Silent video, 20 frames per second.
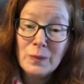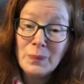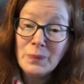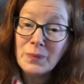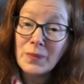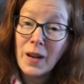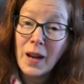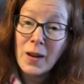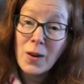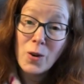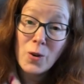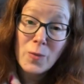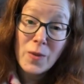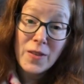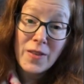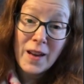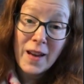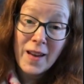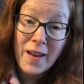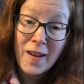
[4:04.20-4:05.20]
I hope
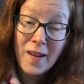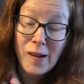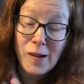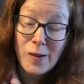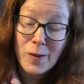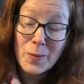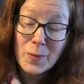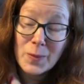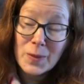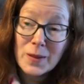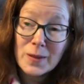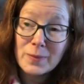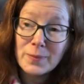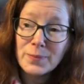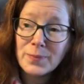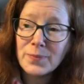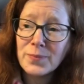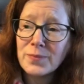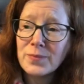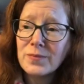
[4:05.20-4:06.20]
that helps.
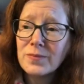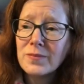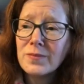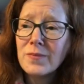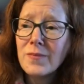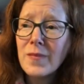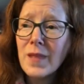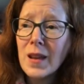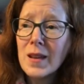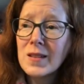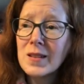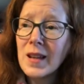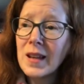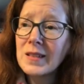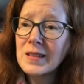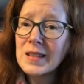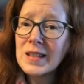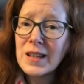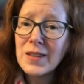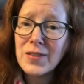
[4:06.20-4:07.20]

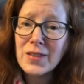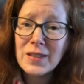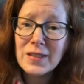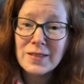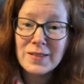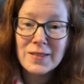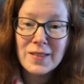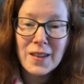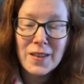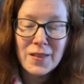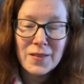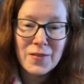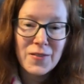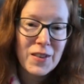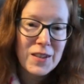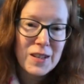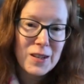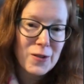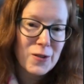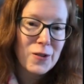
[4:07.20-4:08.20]
Slightly different
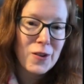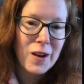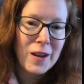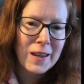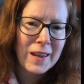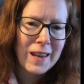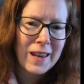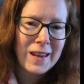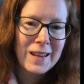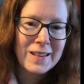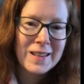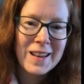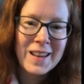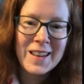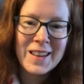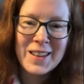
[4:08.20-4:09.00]
video again